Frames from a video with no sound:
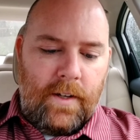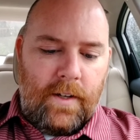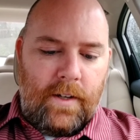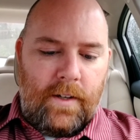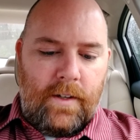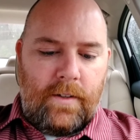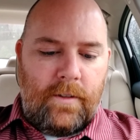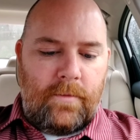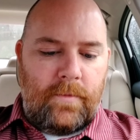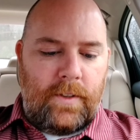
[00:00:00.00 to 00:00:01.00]

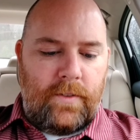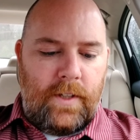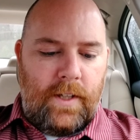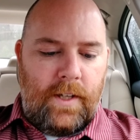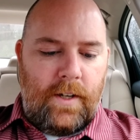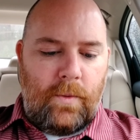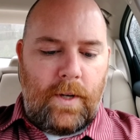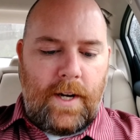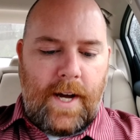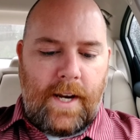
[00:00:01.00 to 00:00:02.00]
Um, let's see here.
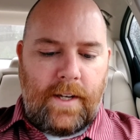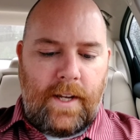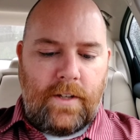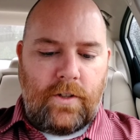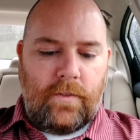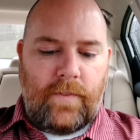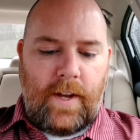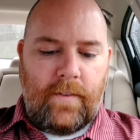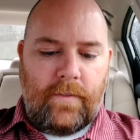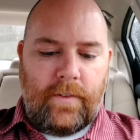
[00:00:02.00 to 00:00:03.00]
What holiday is your
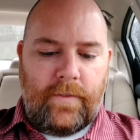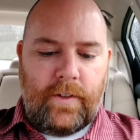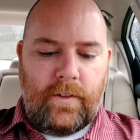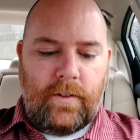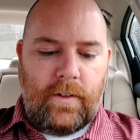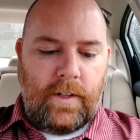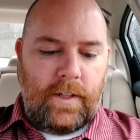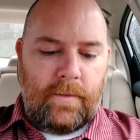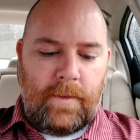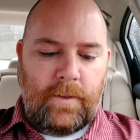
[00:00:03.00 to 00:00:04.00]
favorite for food?
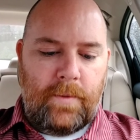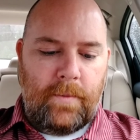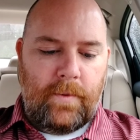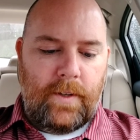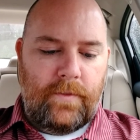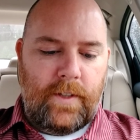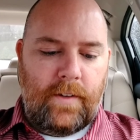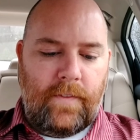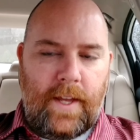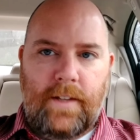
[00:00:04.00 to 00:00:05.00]
Uh, most people have
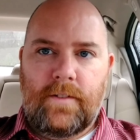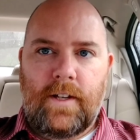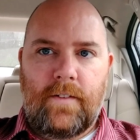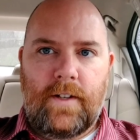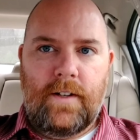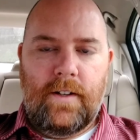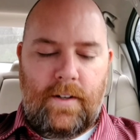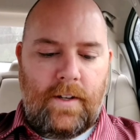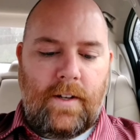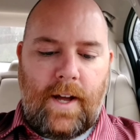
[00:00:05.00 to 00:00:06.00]
said Thanksgiving.
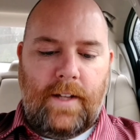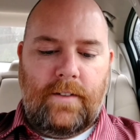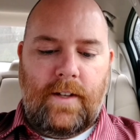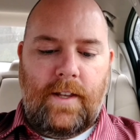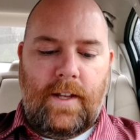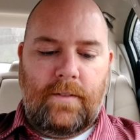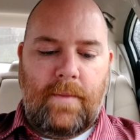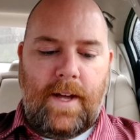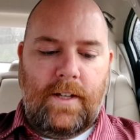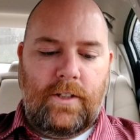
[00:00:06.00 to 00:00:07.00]
I'd say that's
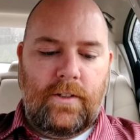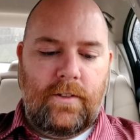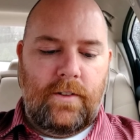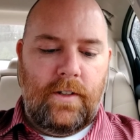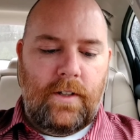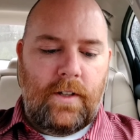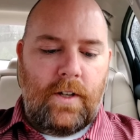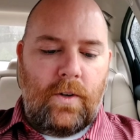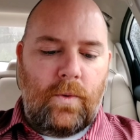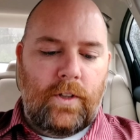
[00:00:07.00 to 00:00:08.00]
mine too.
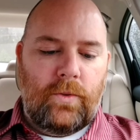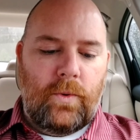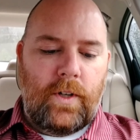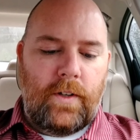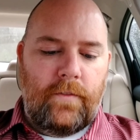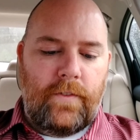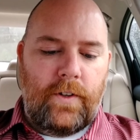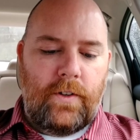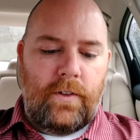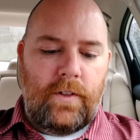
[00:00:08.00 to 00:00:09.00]
What's one
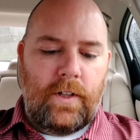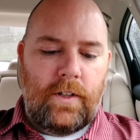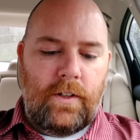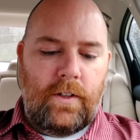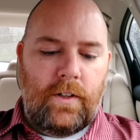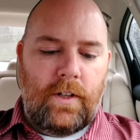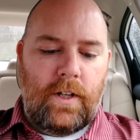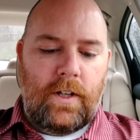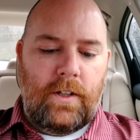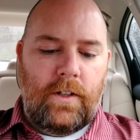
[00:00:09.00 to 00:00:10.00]
food
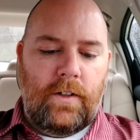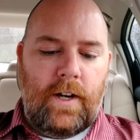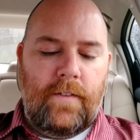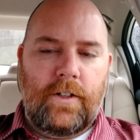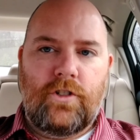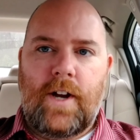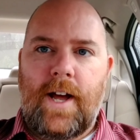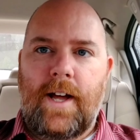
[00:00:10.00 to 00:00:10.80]
uh, you're never to try.